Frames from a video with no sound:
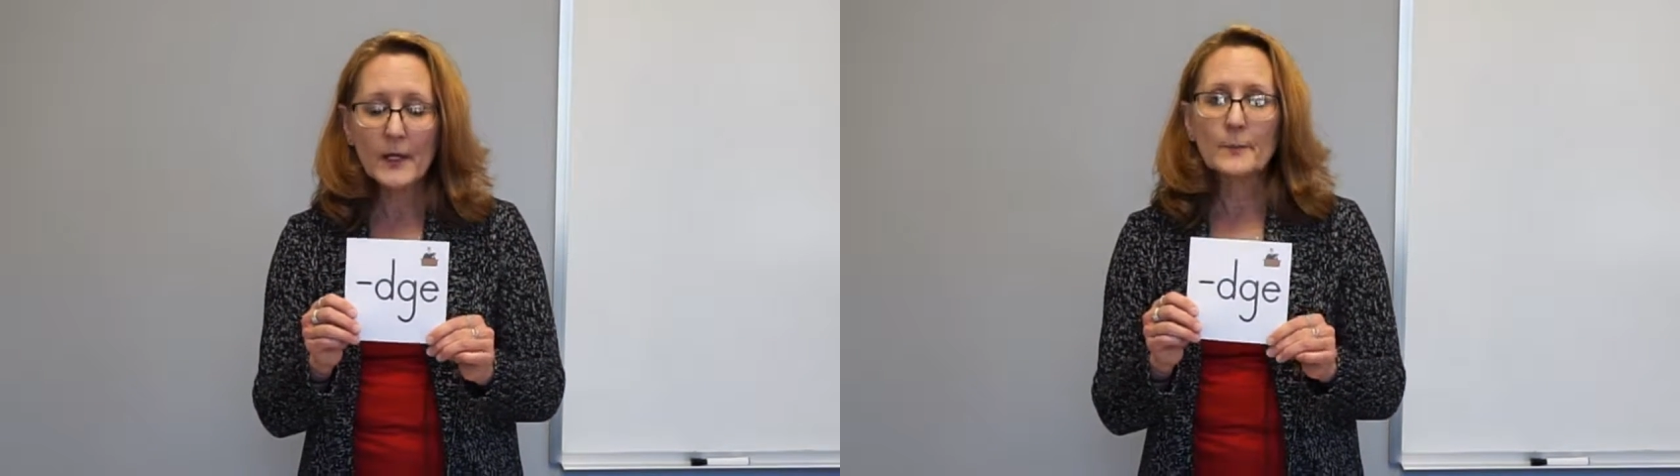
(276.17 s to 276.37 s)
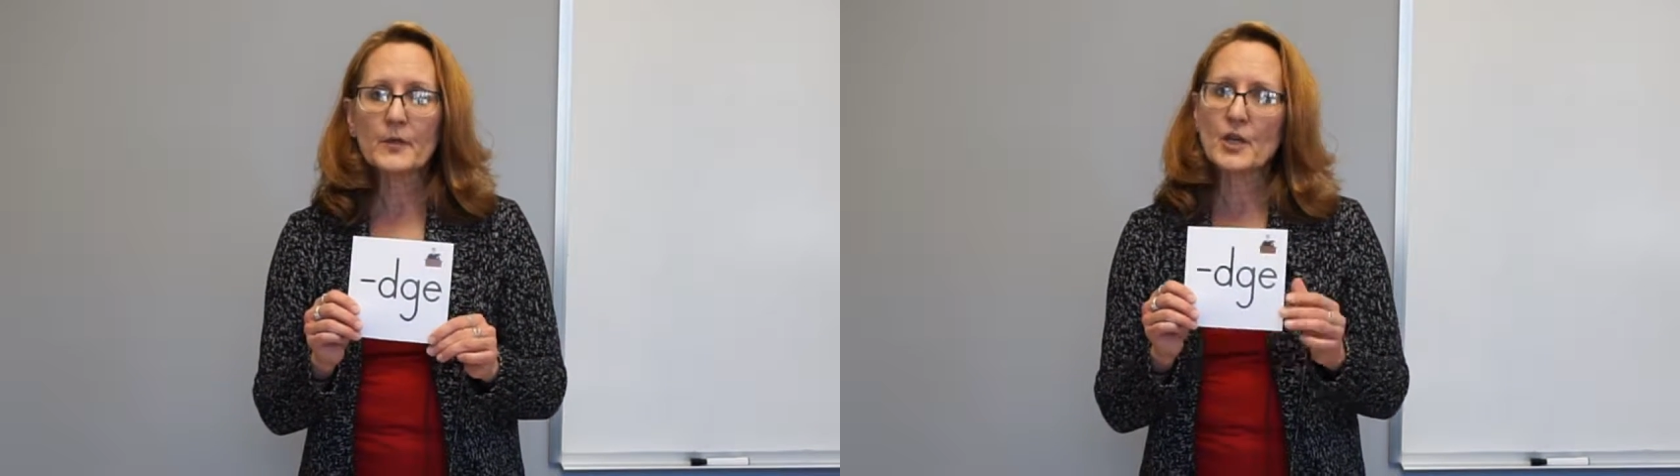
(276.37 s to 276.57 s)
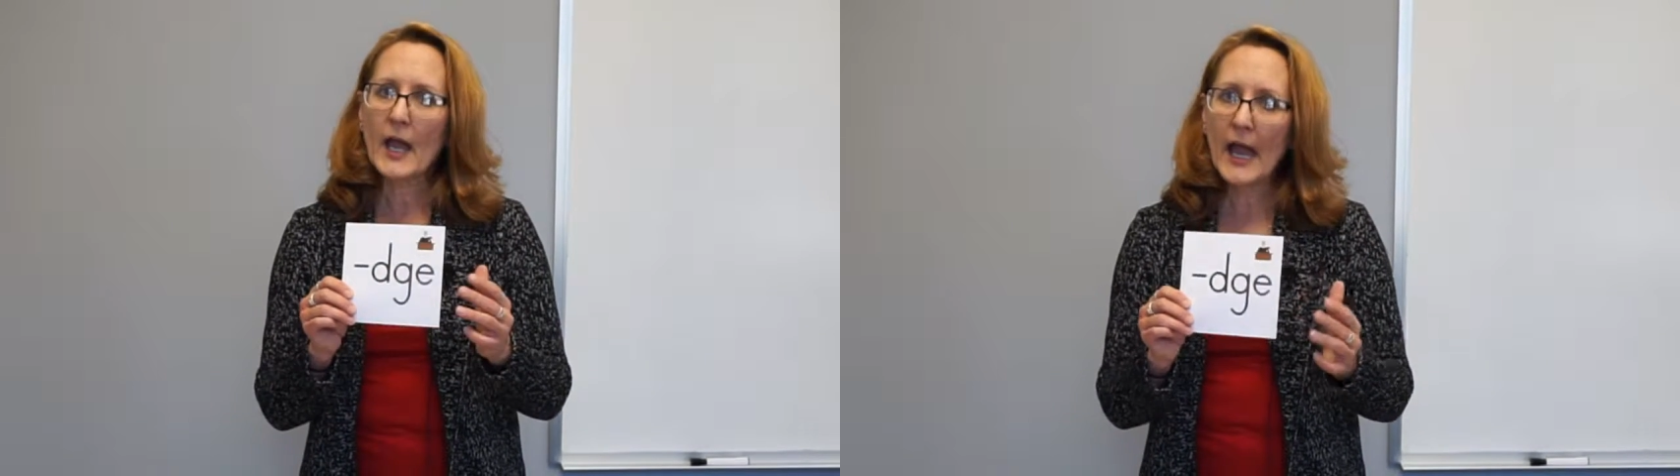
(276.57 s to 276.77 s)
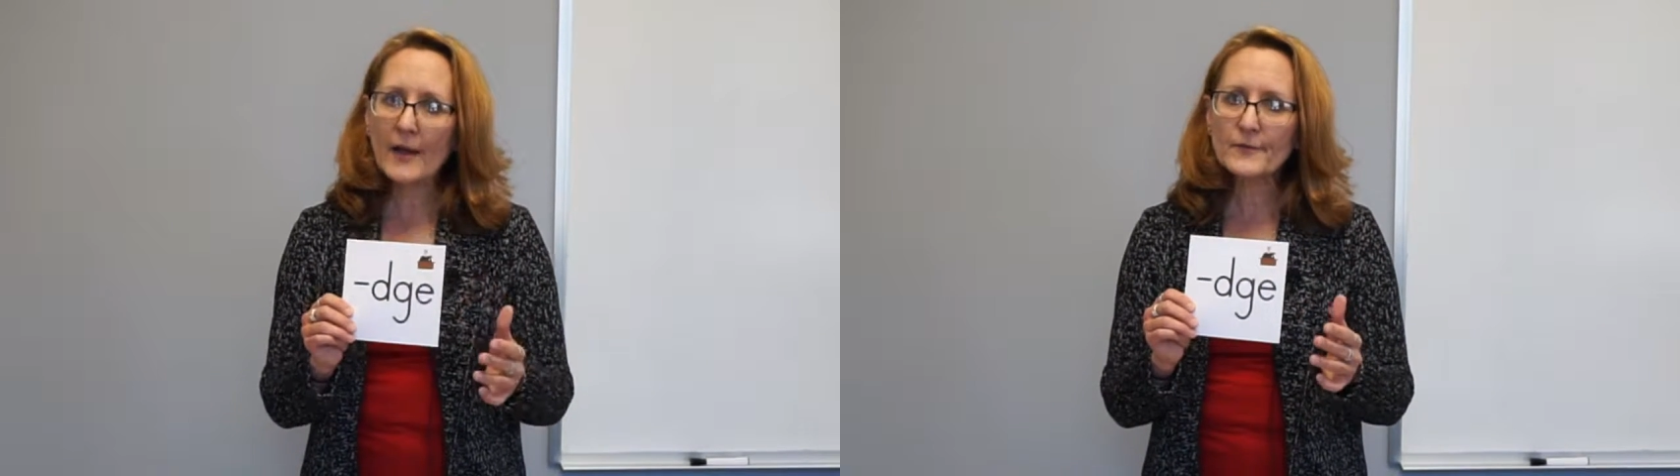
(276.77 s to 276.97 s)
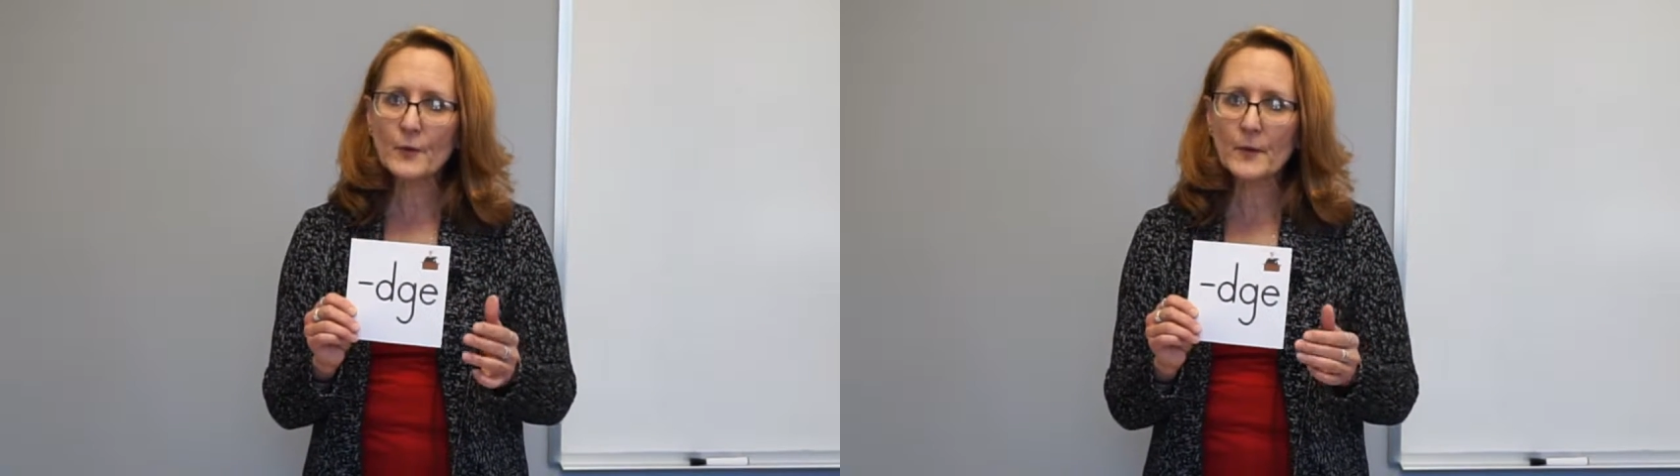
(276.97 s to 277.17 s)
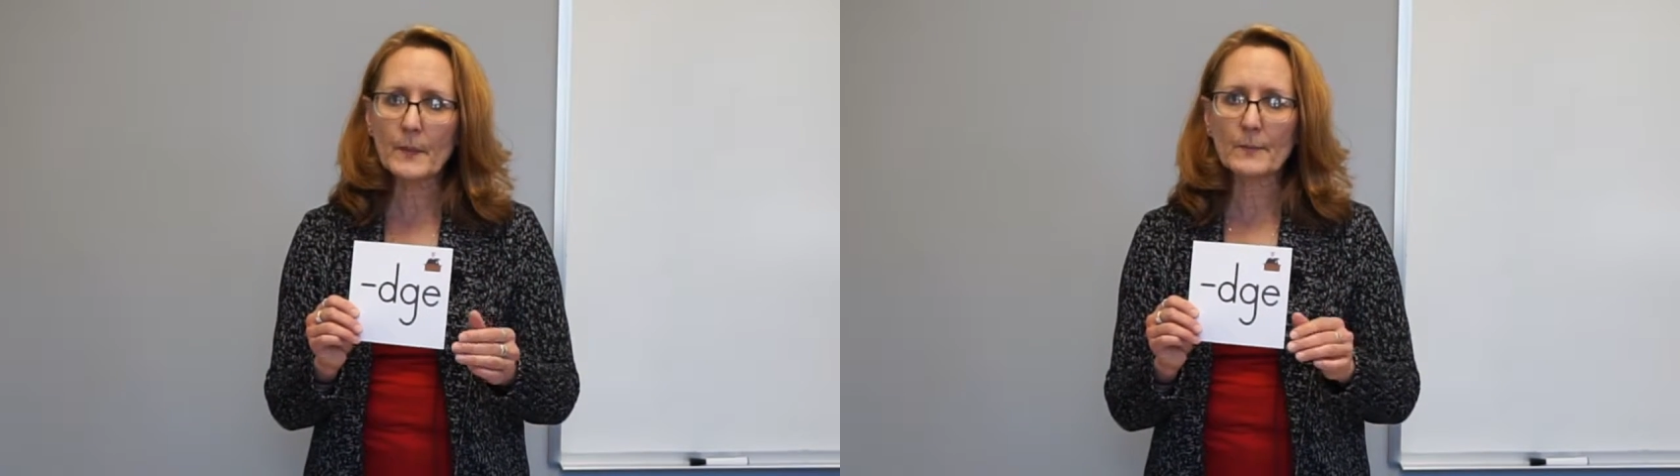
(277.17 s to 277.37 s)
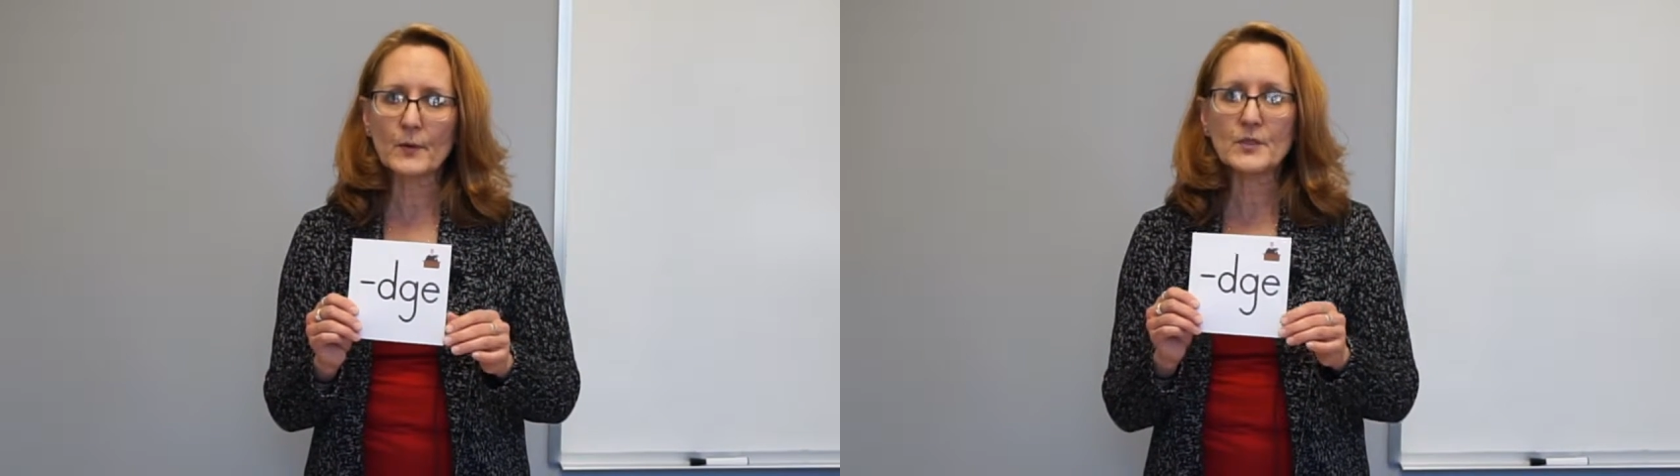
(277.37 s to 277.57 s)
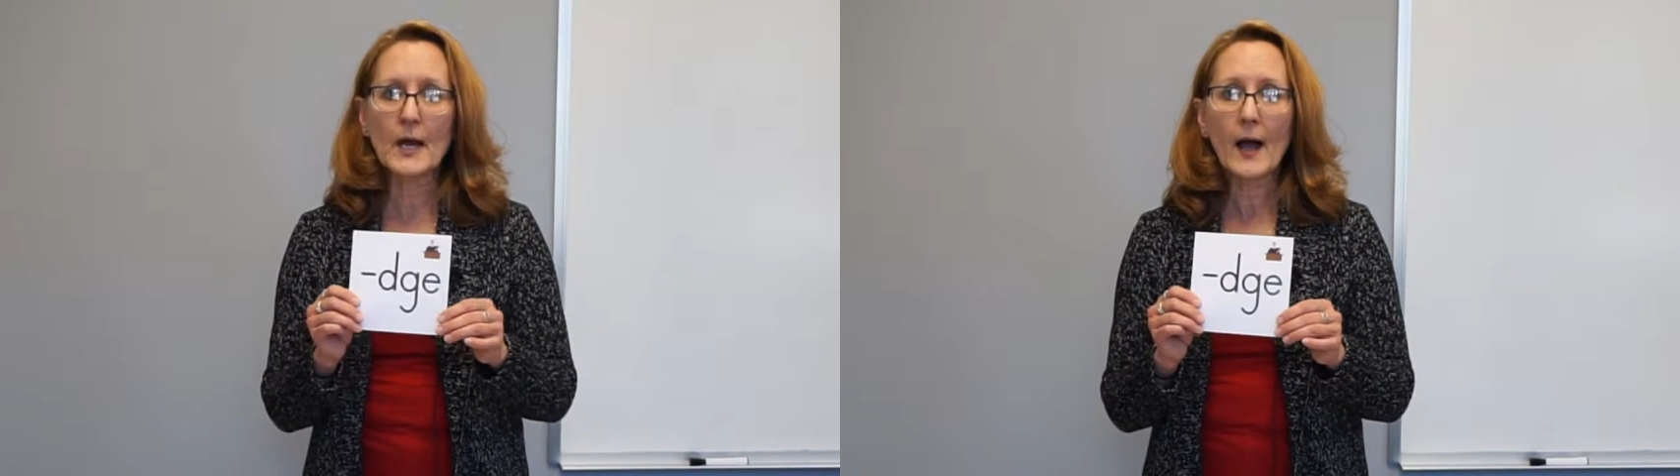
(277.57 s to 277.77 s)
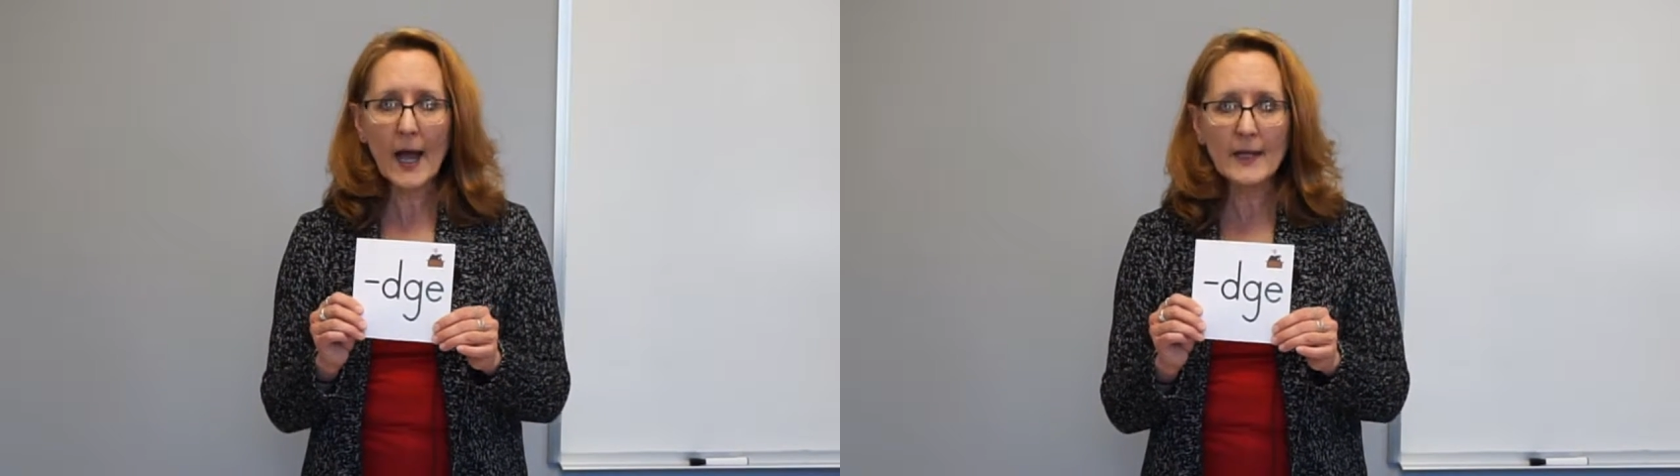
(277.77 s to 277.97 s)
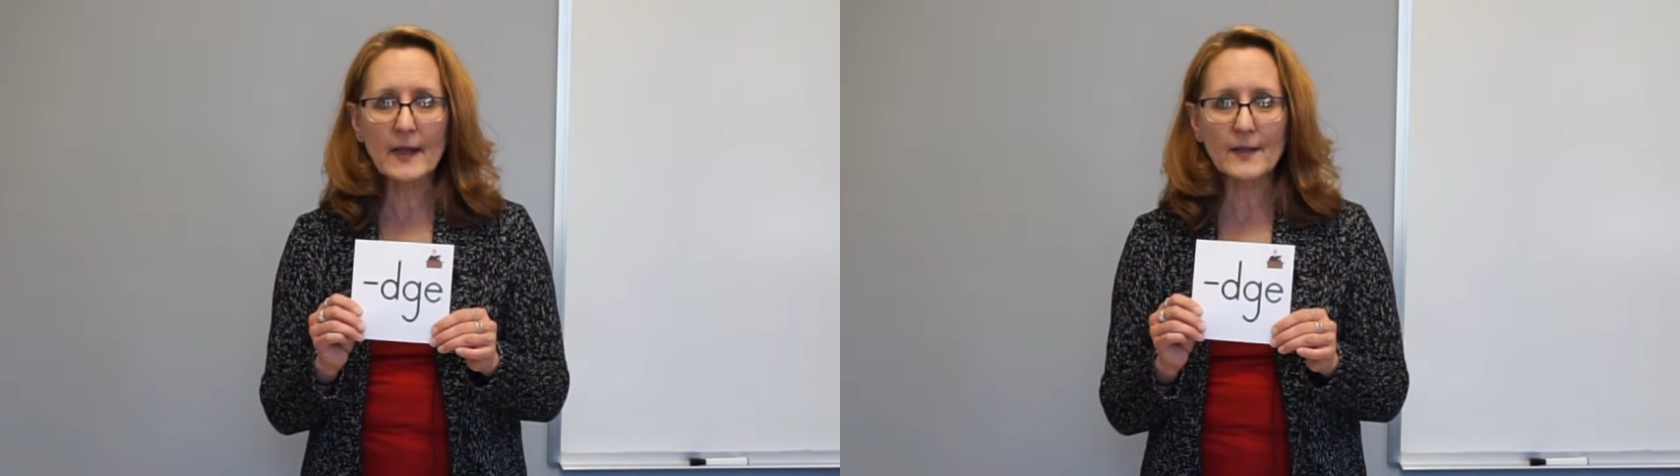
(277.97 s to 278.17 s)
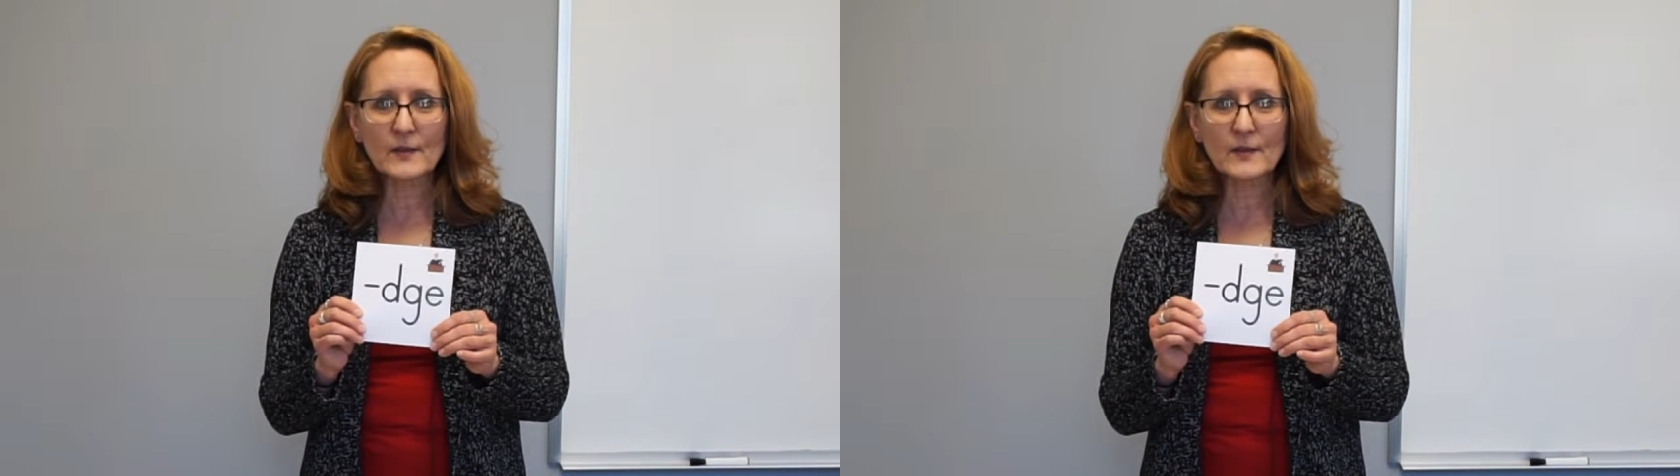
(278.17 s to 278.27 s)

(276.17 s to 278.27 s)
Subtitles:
but you have to remember to highlight